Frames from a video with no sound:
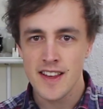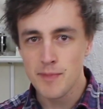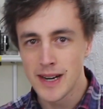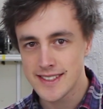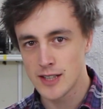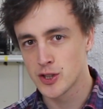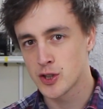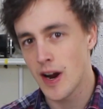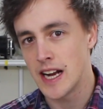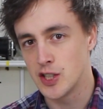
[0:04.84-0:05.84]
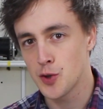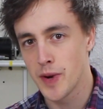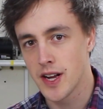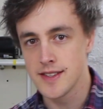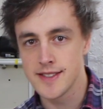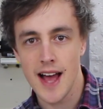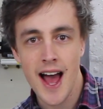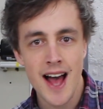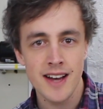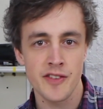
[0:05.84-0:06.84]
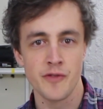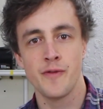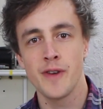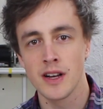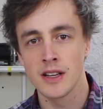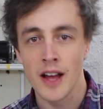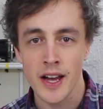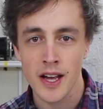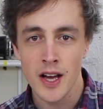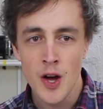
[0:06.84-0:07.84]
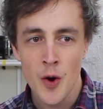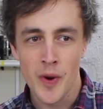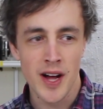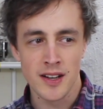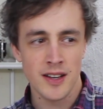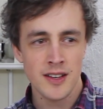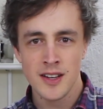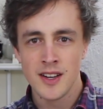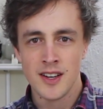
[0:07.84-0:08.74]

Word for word: This might sound strange because air doesn't feel like, well,